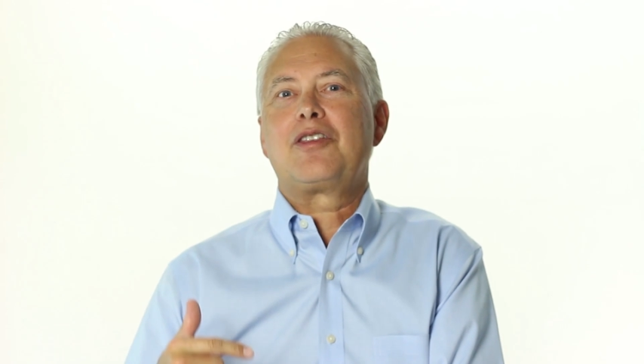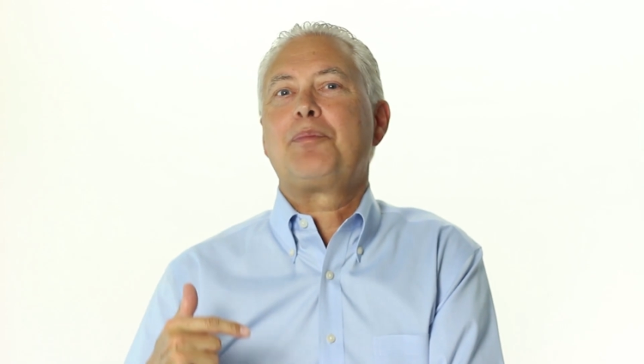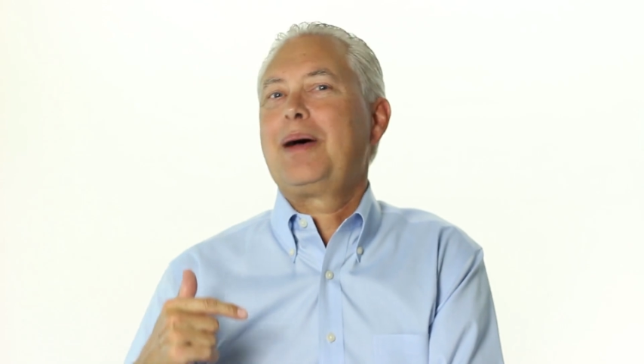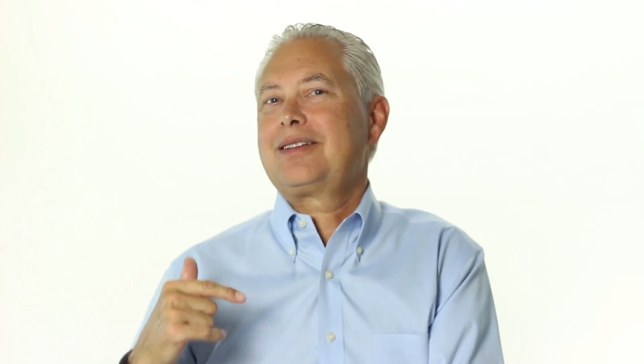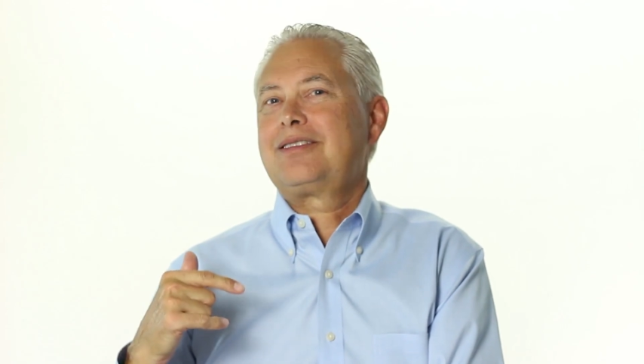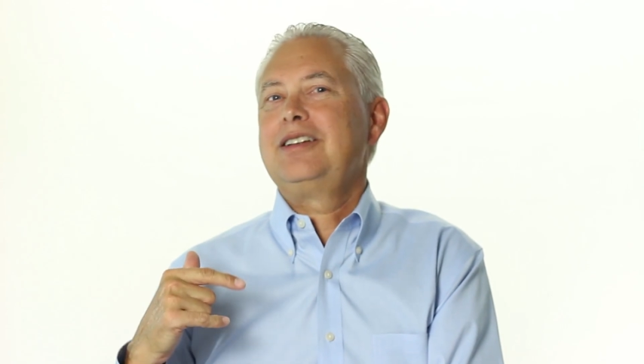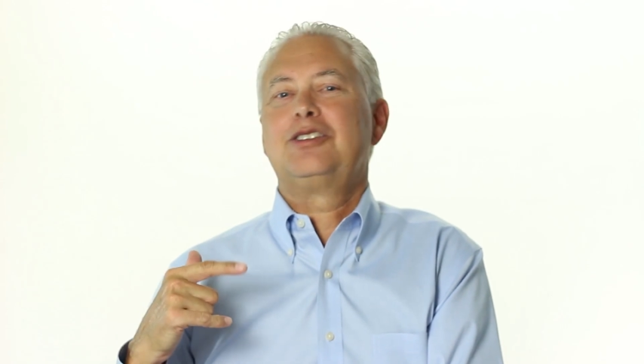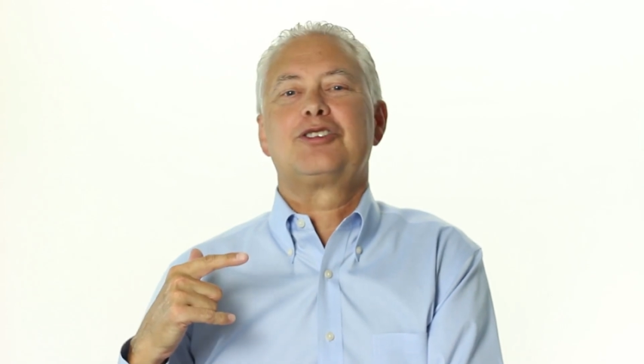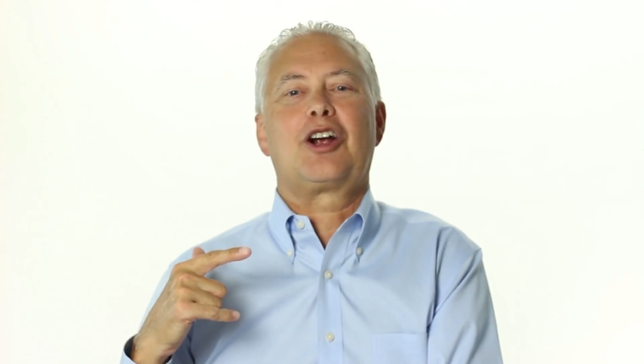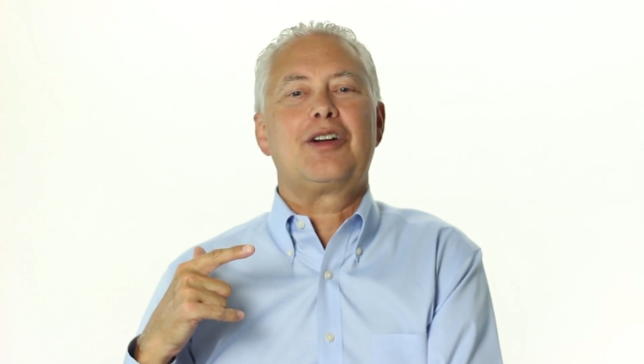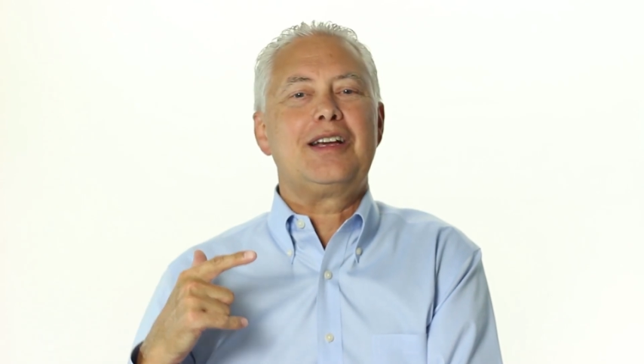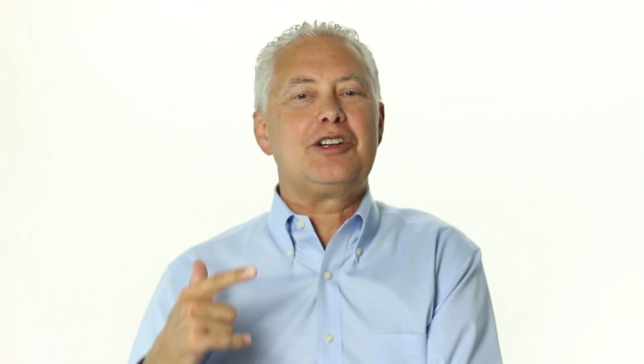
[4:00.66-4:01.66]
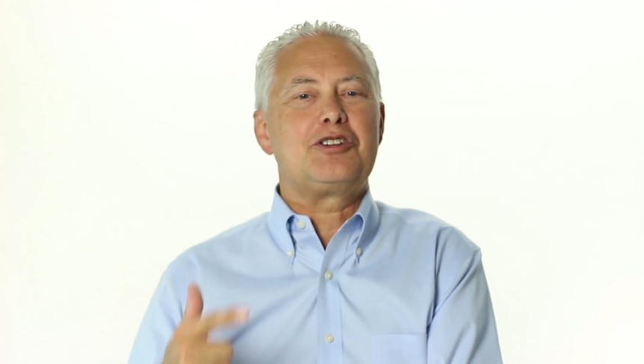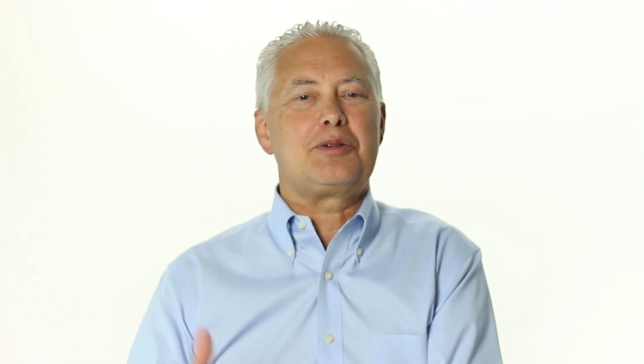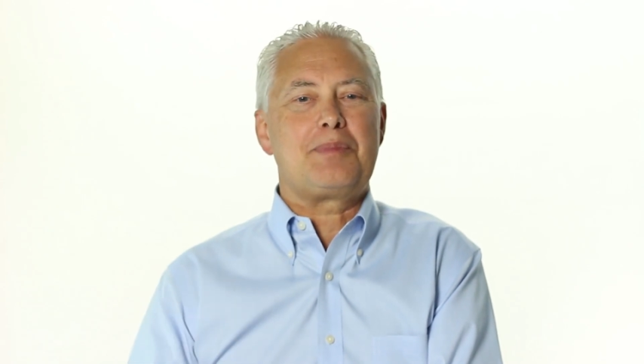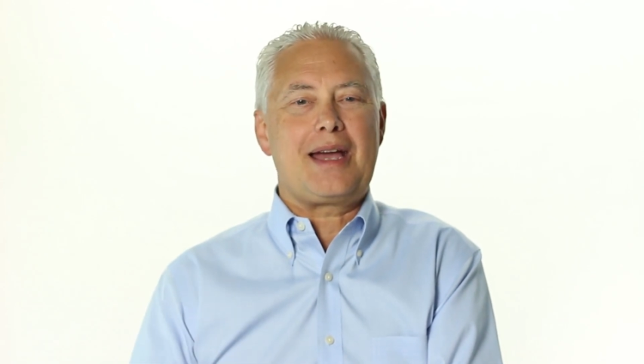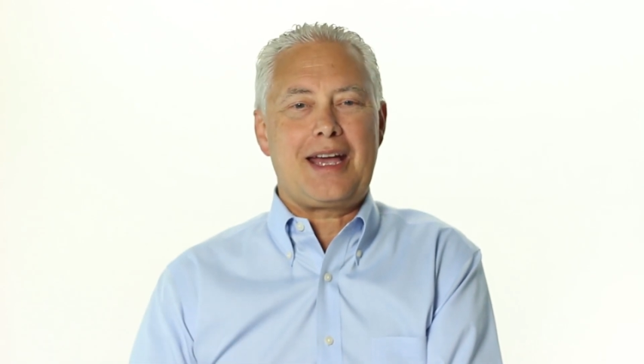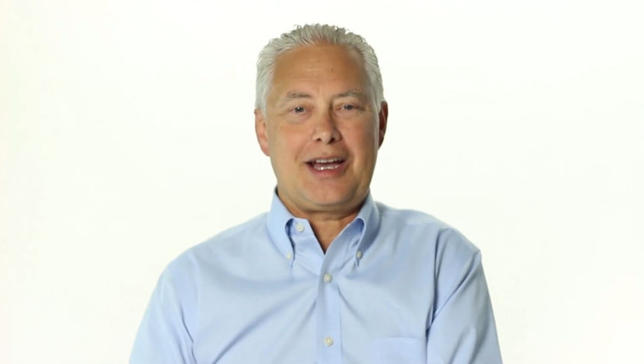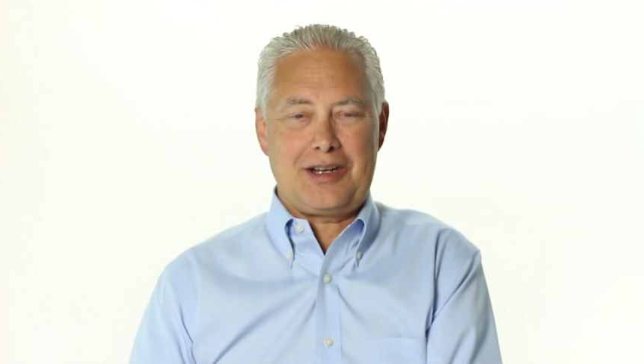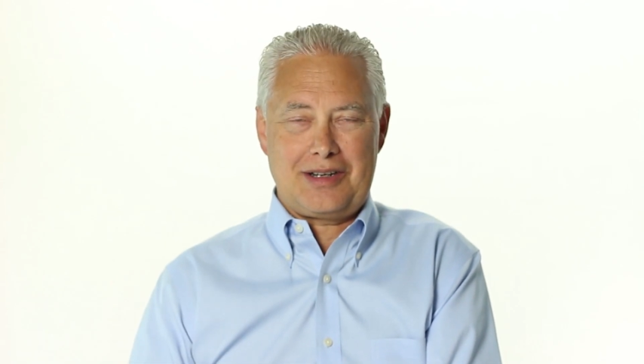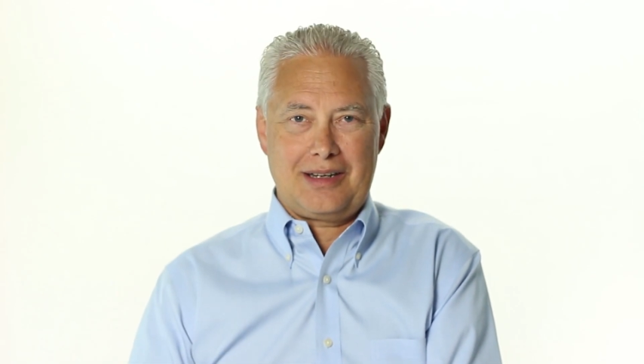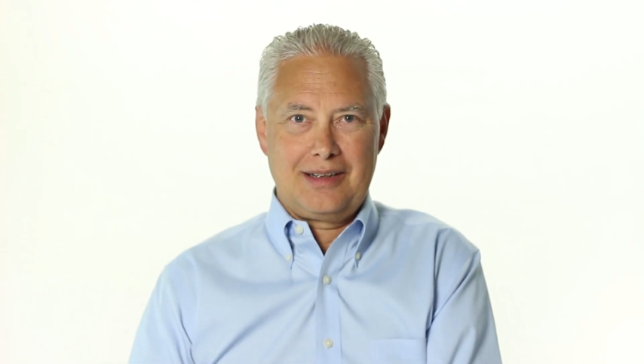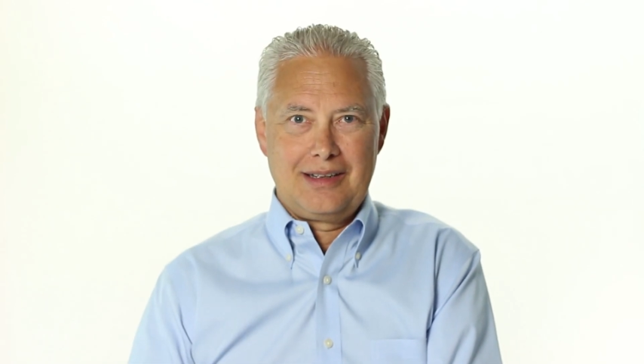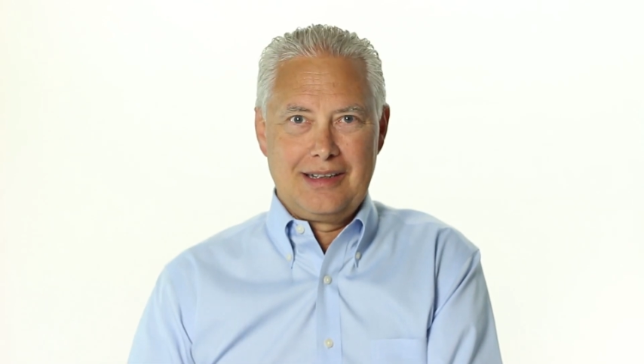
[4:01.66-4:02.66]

and the best leaders are in demand